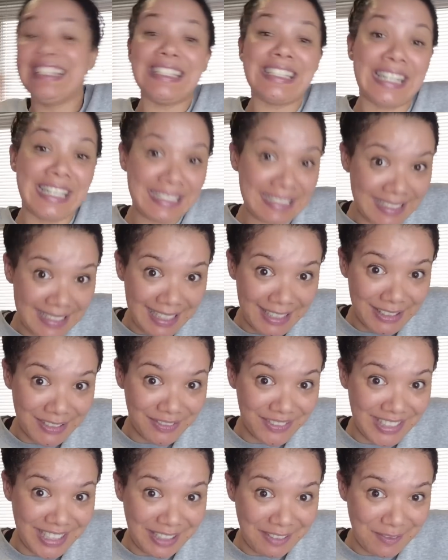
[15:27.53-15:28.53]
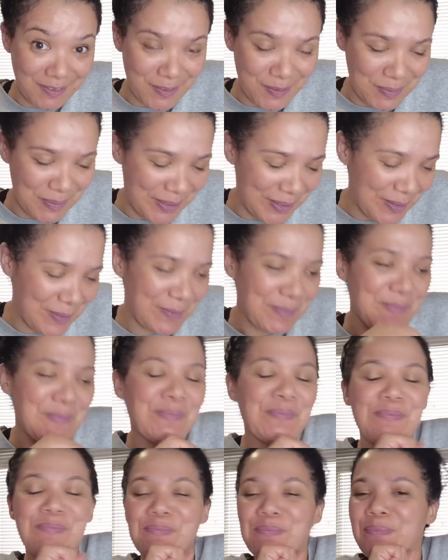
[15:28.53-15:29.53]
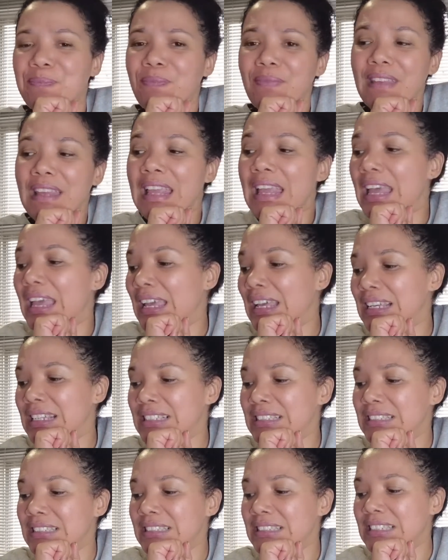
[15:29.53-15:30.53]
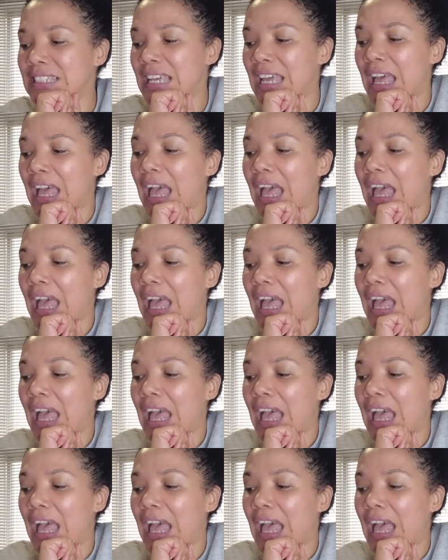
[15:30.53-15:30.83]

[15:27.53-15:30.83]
Rate it out of 10 for me. And